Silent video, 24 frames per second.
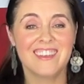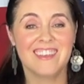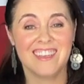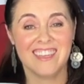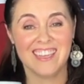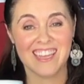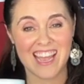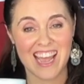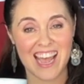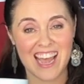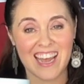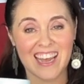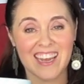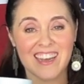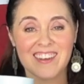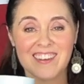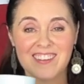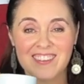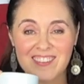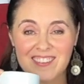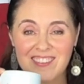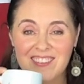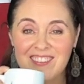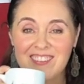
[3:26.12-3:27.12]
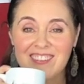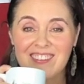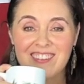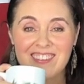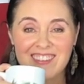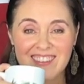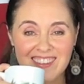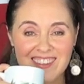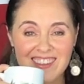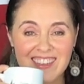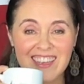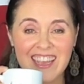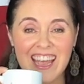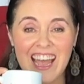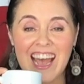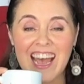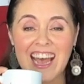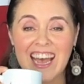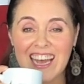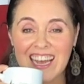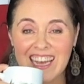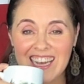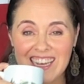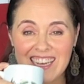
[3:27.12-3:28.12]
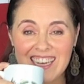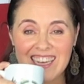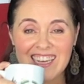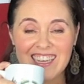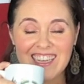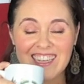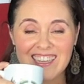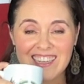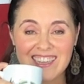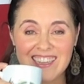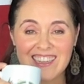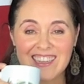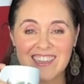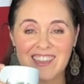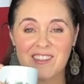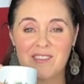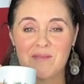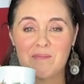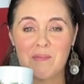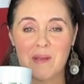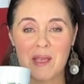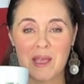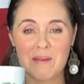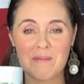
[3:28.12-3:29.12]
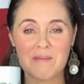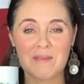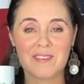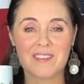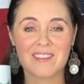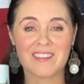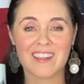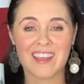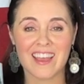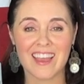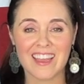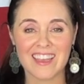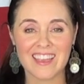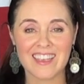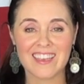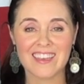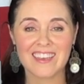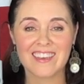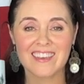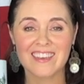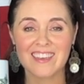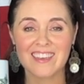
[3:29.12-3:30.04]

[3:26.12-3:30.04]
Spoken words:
Yeah. Yeah. This baby's like...